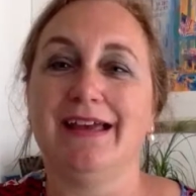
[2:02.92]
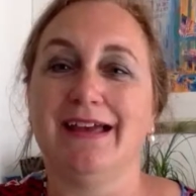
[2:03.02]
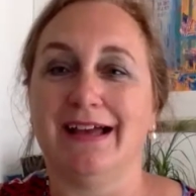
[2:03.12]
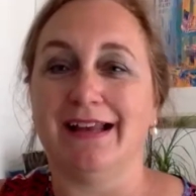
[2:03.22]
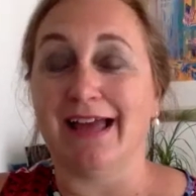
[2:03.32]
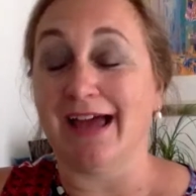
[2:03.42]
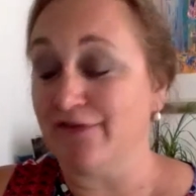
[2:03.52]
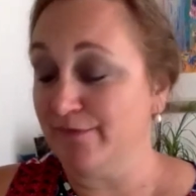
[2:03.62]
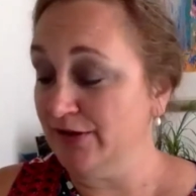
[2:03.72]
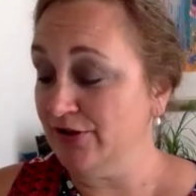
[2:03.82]
And I
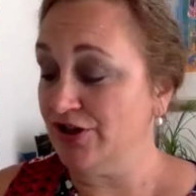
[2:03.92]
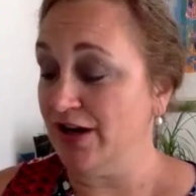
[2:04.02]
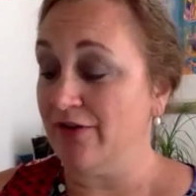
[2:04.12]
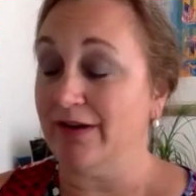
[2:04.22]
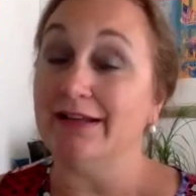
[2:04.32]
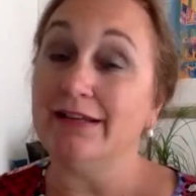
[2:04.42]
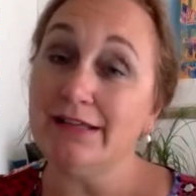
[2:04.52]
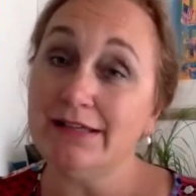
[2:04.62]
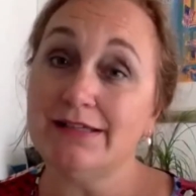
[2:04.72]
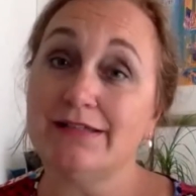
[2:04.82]
have been sharing
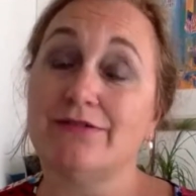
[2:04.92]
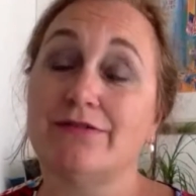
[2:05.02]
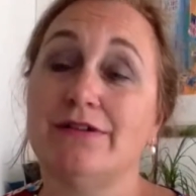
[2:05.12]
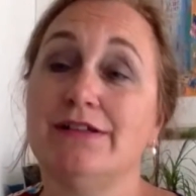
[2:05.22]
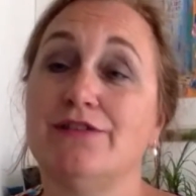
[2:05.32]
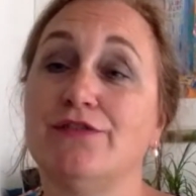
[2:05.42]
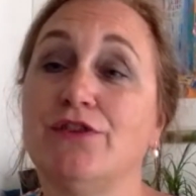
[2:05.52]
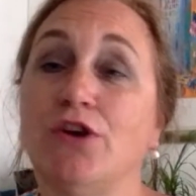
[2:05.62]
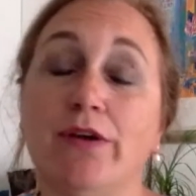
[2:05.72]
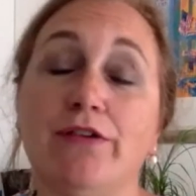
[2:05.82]
these stories of
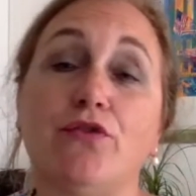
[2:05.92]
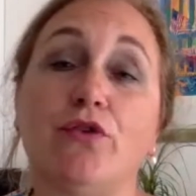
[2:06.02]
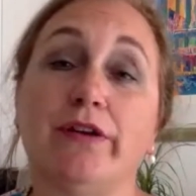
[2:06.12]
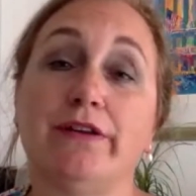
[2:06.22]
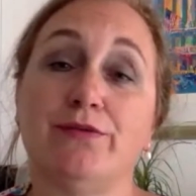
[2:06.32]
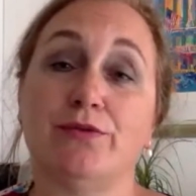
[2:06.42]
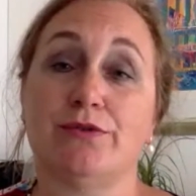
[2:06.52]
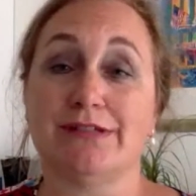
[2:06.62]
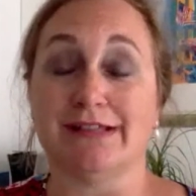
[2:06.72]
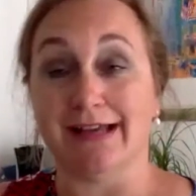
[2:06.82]
going through a
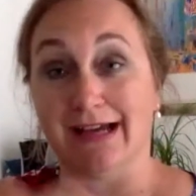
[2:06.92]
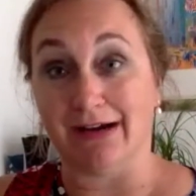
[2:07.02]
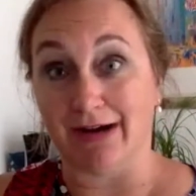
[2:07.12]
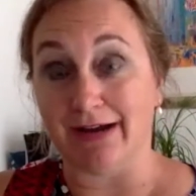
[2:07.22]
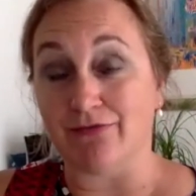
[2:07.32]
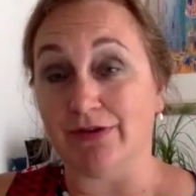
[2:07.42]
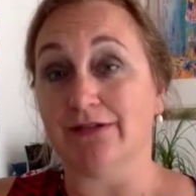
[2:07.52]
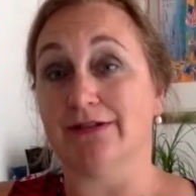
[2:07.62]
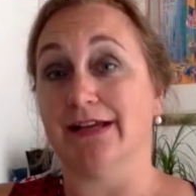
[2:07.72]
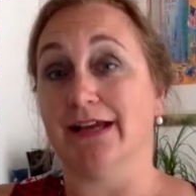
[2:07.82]
divorce and how I
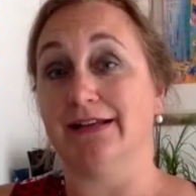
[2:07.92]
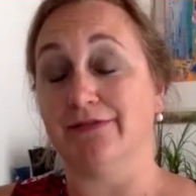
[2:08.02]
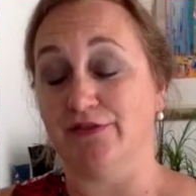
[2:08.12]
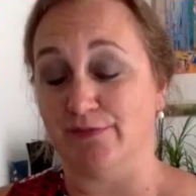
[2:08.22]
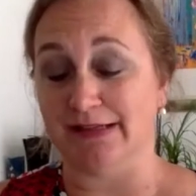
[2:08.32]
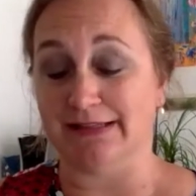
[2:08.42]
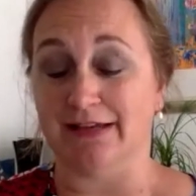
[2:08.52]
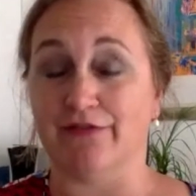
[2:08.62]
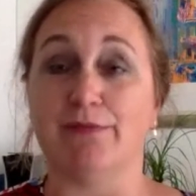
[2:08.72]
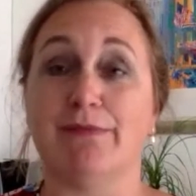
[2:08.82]
reconnected with
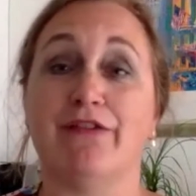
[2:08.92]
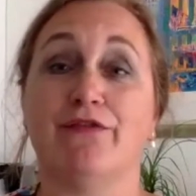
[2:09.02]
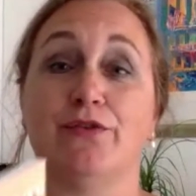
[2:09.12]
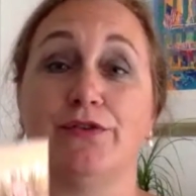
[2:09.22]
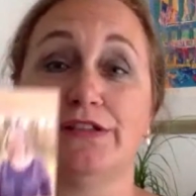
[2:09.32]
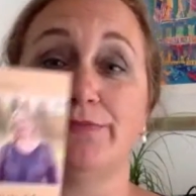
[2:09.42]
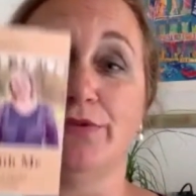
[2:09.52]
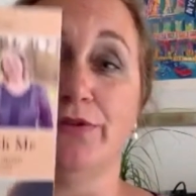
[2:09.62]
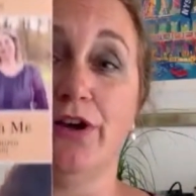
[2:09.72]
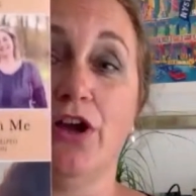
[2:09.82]
myself in my first
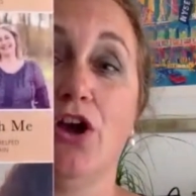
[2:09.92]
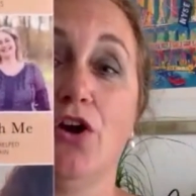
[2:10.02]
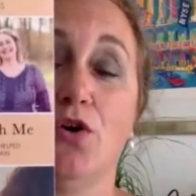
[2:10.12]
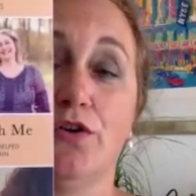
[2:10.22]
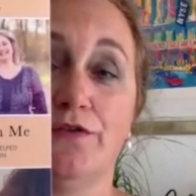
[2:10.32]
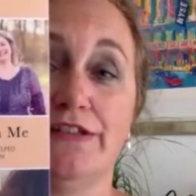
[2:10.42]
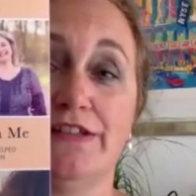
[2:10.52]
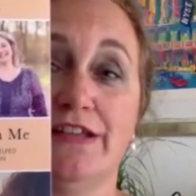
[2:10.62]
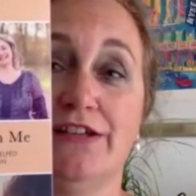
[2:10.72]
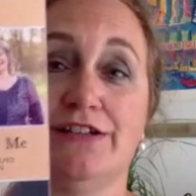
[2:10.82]
book,
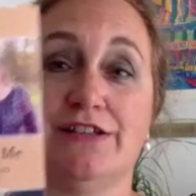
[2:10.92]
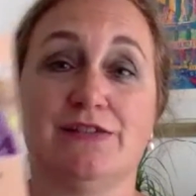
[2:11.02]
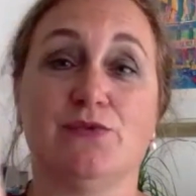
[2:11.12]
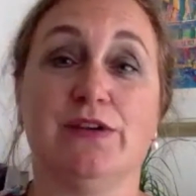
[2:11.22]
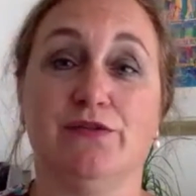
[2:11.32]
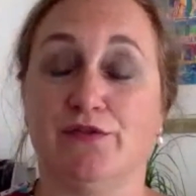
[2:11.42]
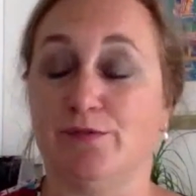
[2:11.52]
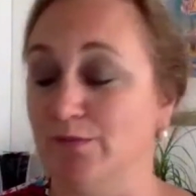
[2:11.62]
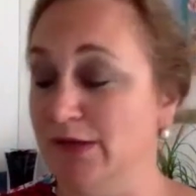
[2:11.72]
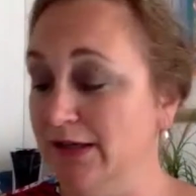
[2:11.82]
Conversations with
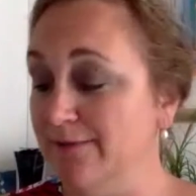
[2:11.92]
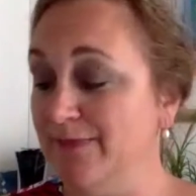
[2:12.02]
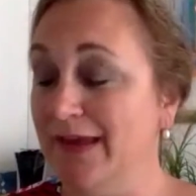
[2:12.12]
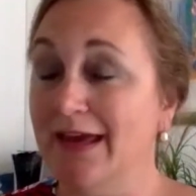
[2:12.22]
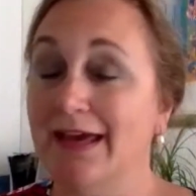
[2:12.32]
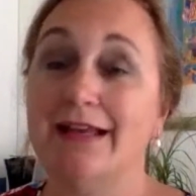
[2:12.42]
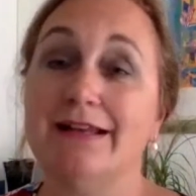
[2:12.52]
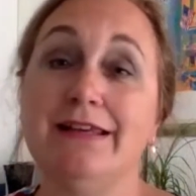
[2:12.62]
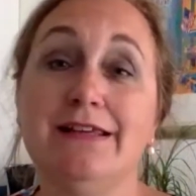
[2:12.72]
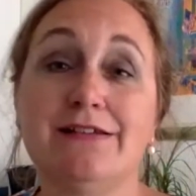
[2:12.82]
Me.
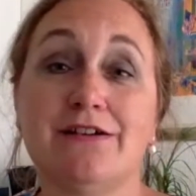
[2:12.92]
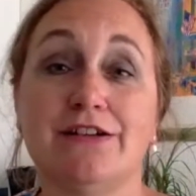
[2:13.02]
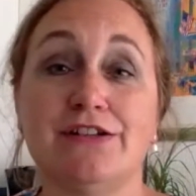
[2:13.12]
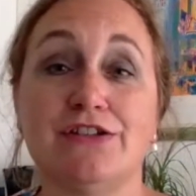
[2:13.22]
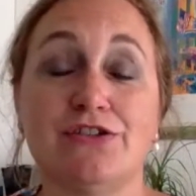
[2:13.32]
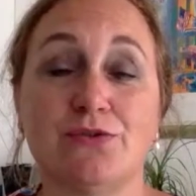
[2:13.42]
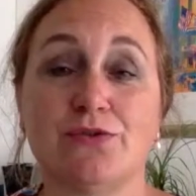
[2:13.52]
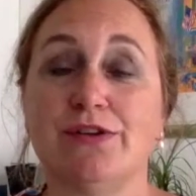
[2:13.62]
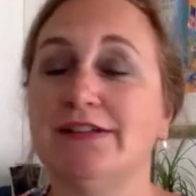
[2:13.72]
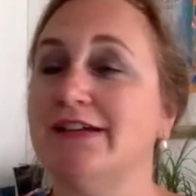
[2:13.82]
These are the
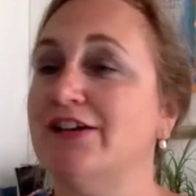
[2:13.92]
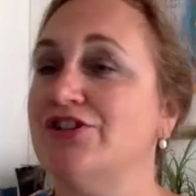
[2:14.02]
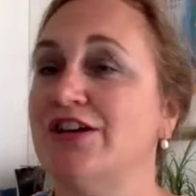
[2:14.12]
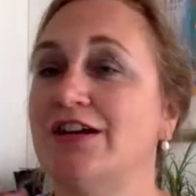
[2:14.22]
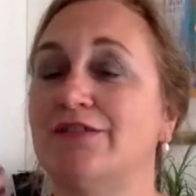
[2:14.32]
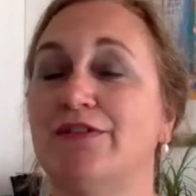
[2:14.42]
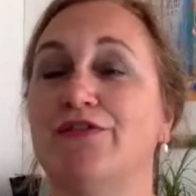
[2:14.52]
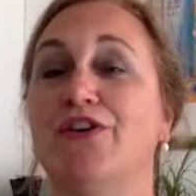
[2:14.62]
stories I shared with